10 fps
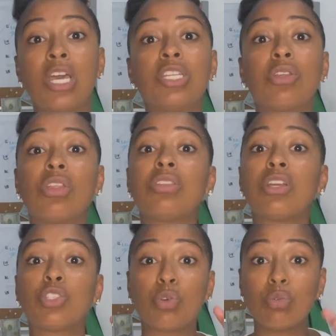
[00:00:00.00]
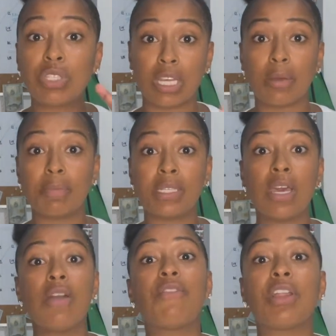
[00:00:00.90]
So those are two tips
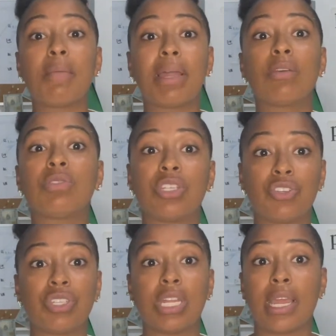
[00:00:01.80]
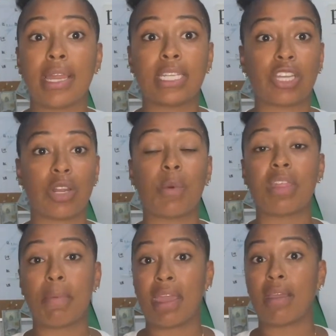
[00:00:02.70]
for anybody who's interested in getting started with
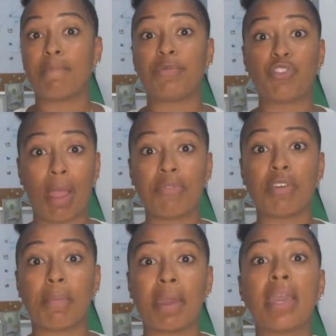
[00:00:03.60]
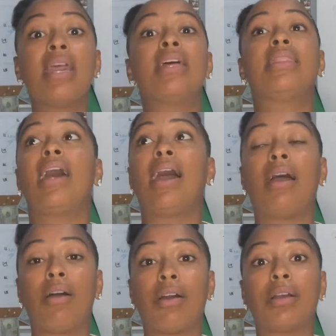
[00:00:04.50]
eBay dropshipping that
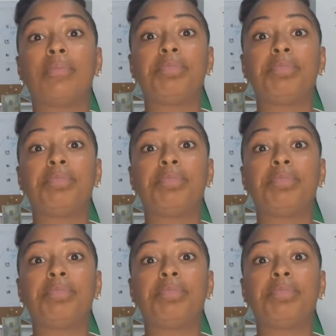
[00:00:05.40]
are